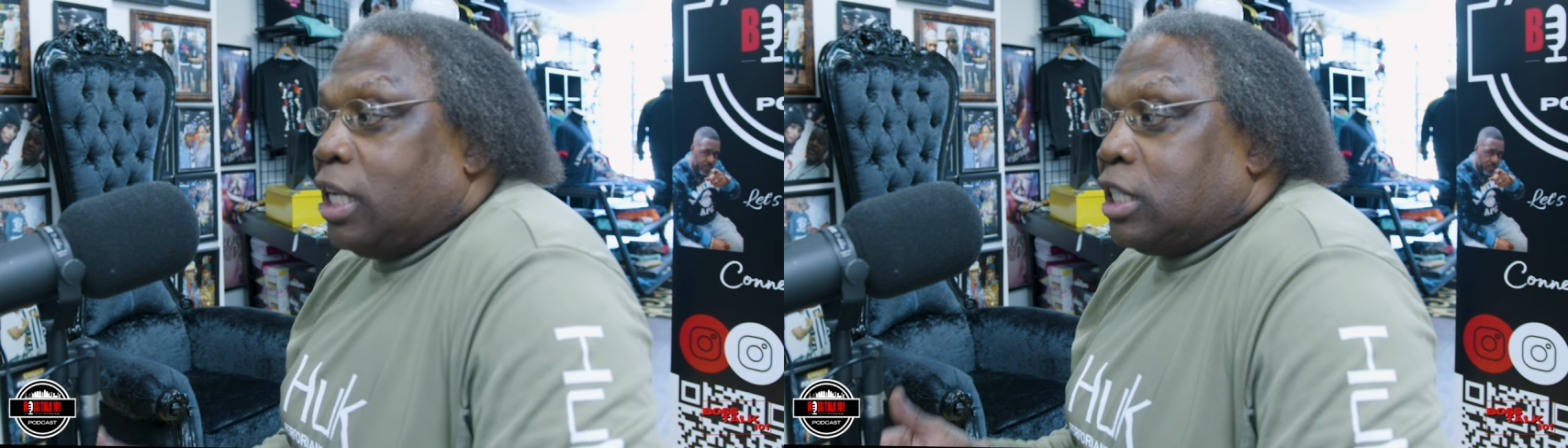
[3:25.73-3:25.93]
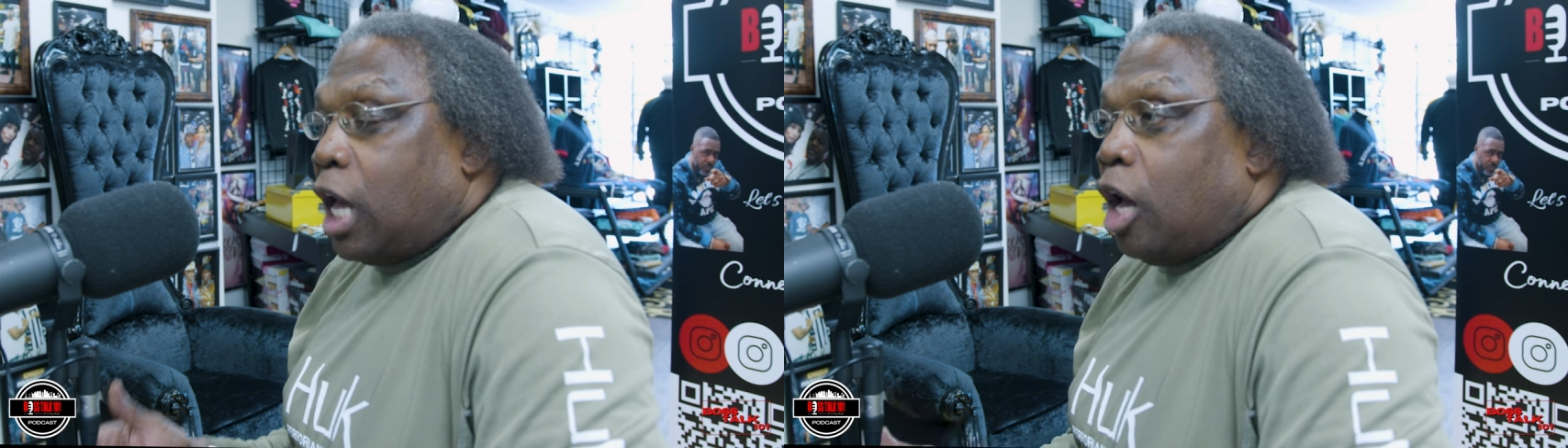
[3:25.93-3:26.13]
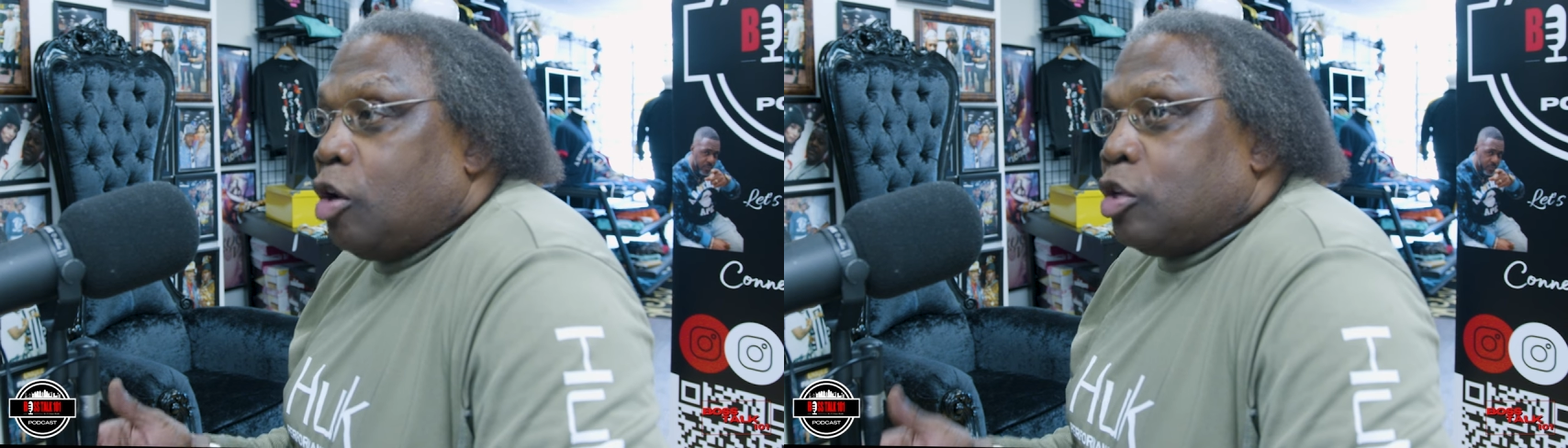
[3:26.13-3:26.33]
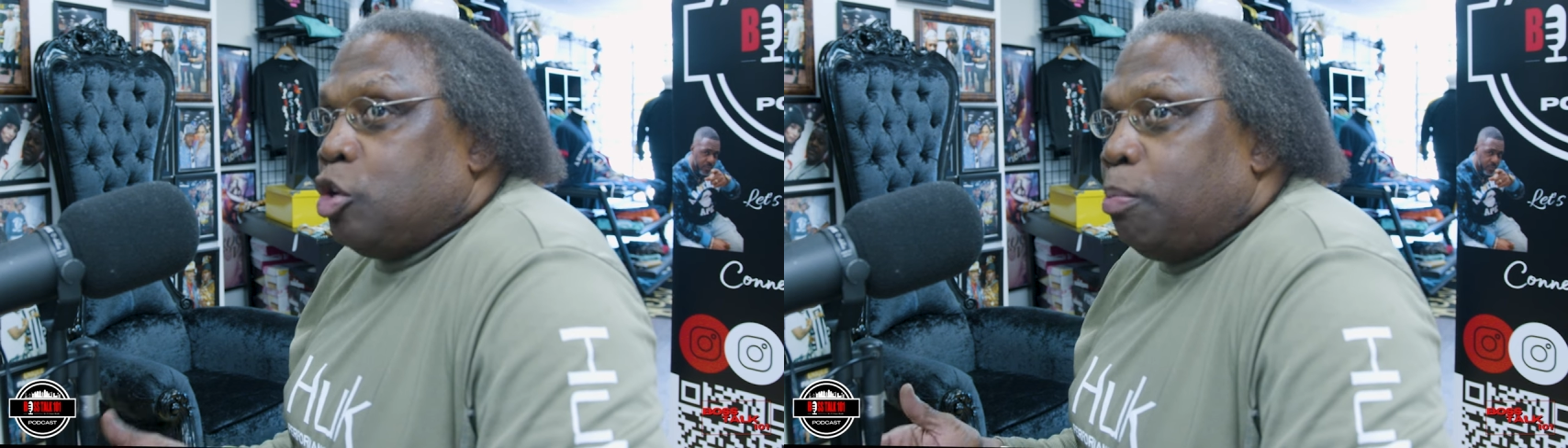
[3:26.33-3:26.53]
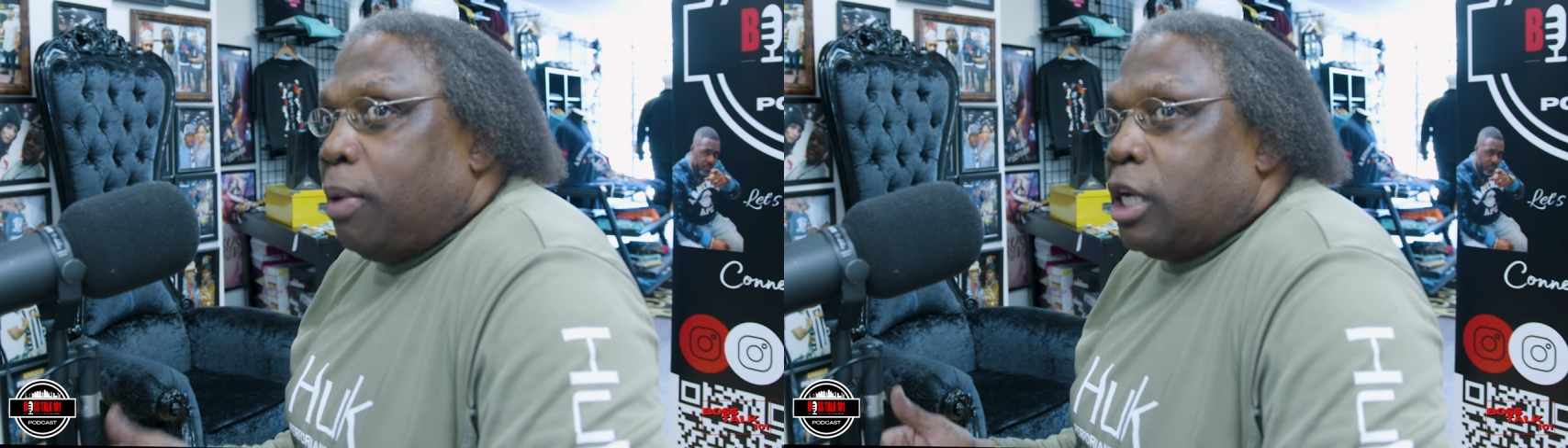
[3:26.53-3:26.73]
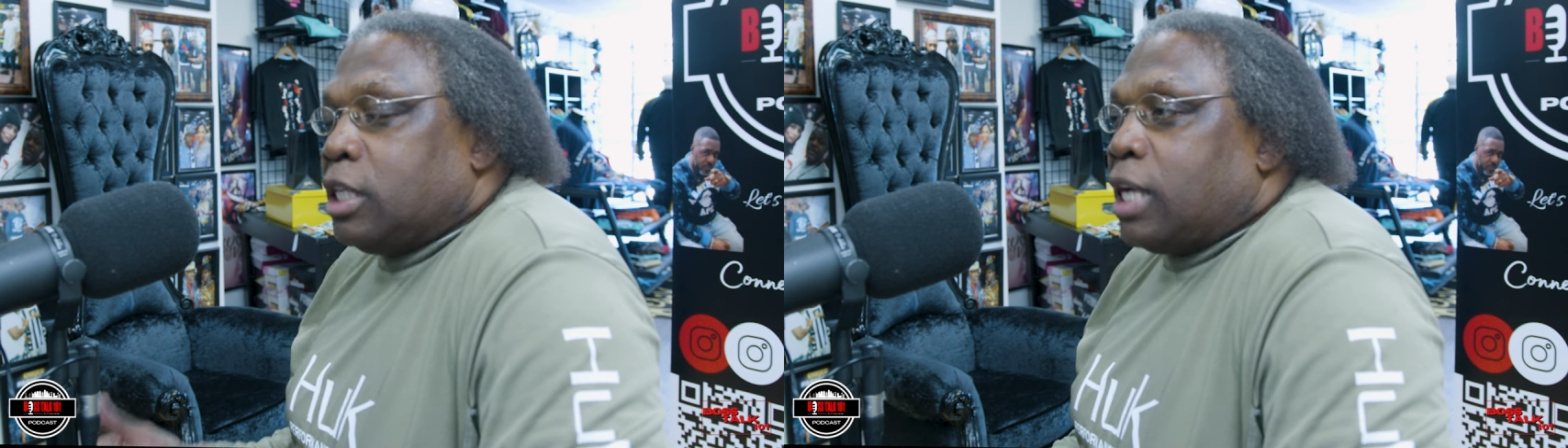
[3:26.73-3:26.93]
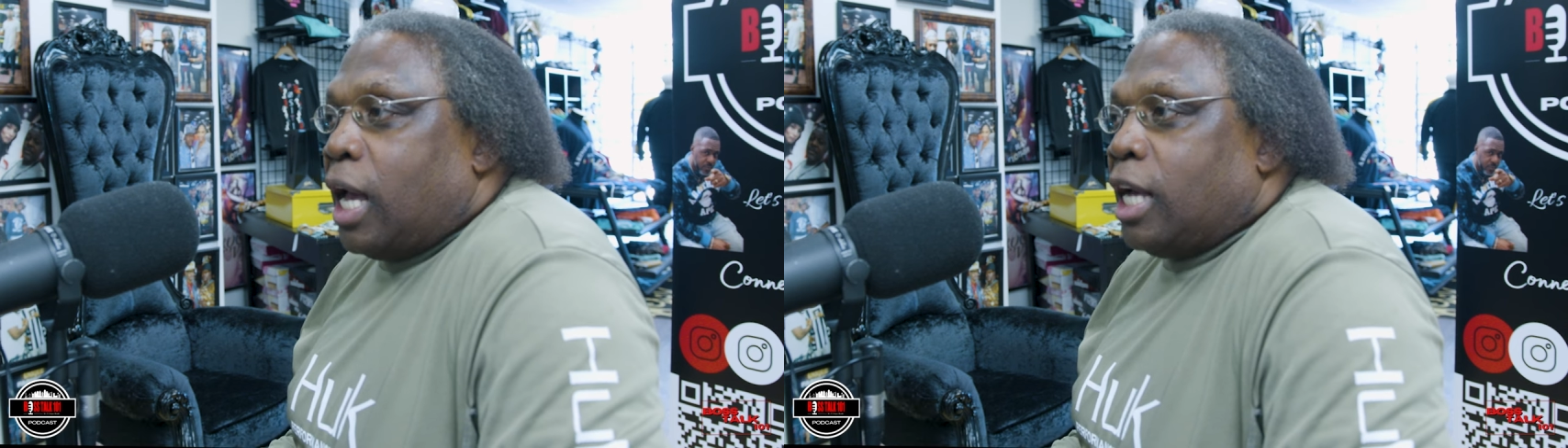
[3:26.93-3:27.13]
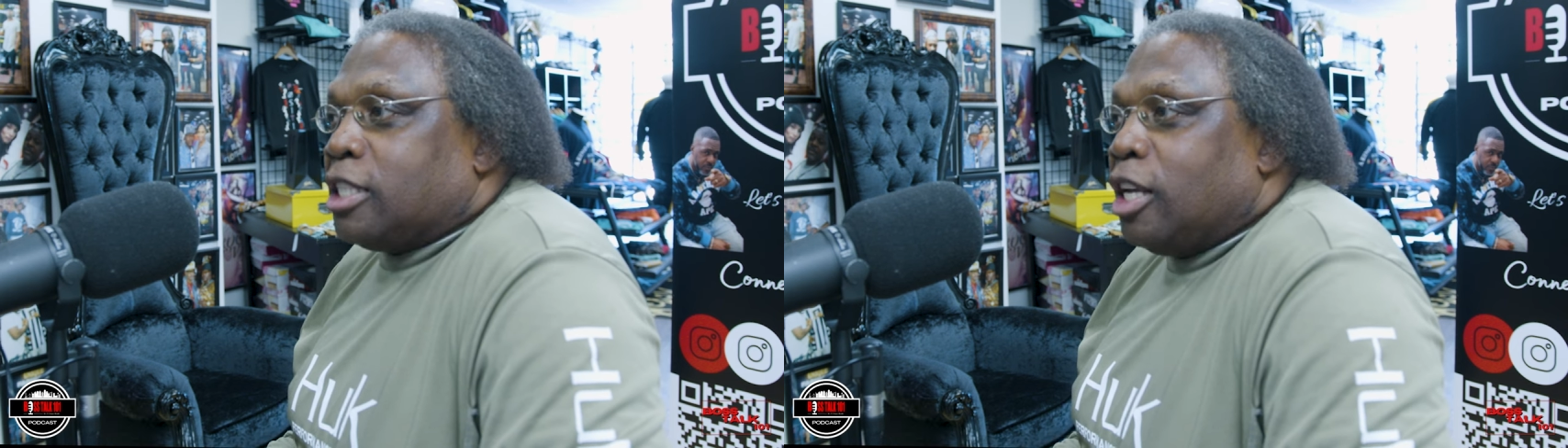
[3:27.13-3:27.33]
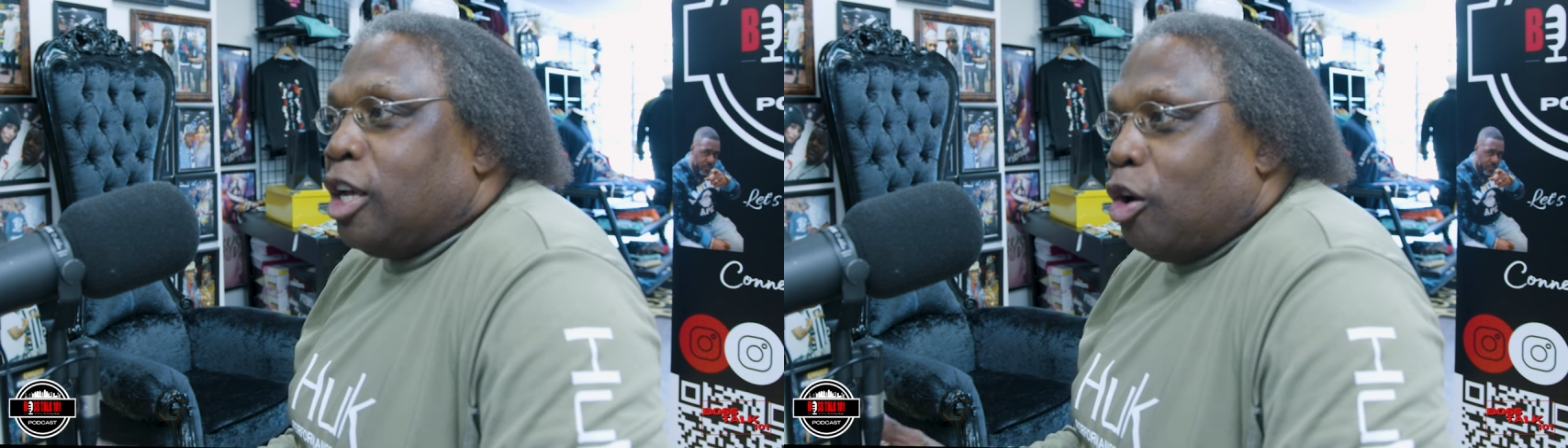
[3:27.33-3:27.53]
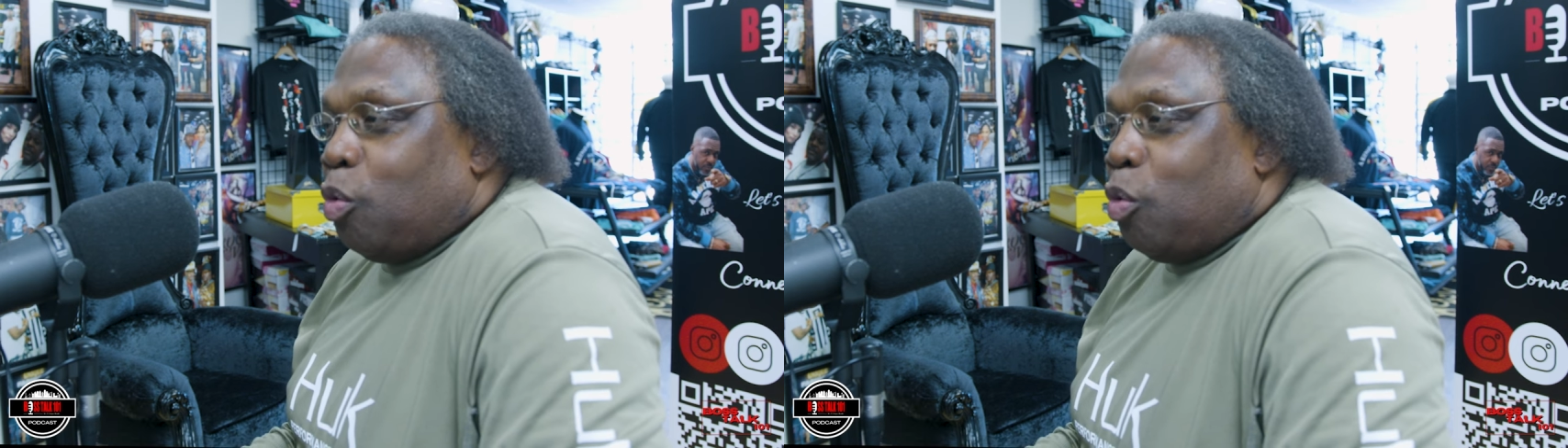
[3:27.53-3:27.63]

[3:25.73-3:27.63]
is how you monetize